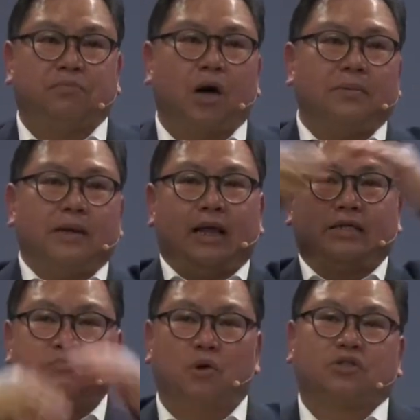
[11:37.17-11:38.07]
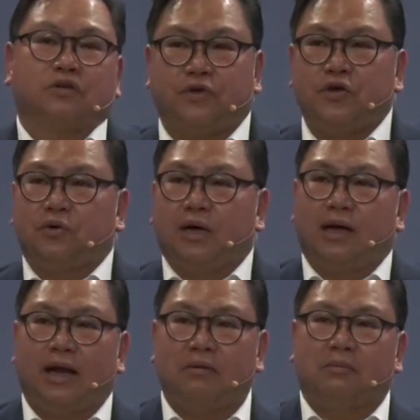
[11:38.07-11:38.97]
probably like most of you,
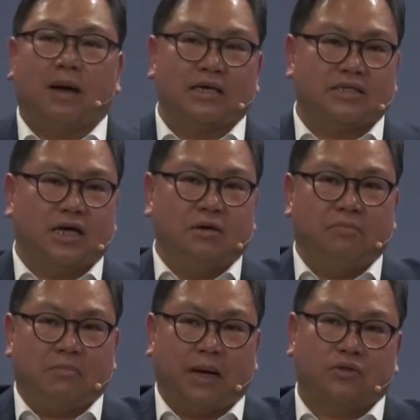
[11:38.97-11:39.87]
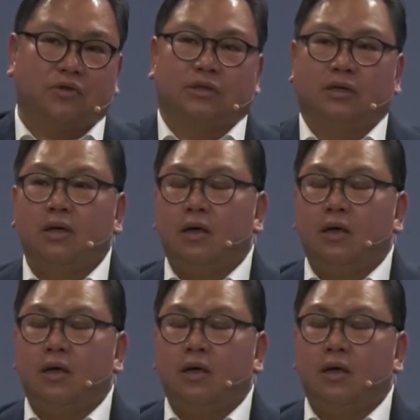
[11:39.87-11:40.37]
like my son and my daughter,